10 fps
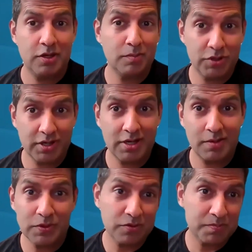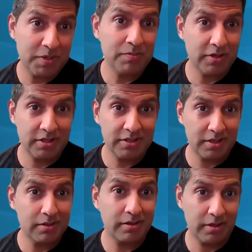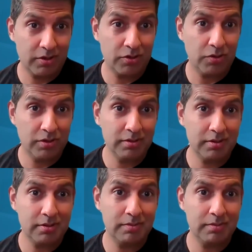got to put a couple of those people on this other thing you're doing.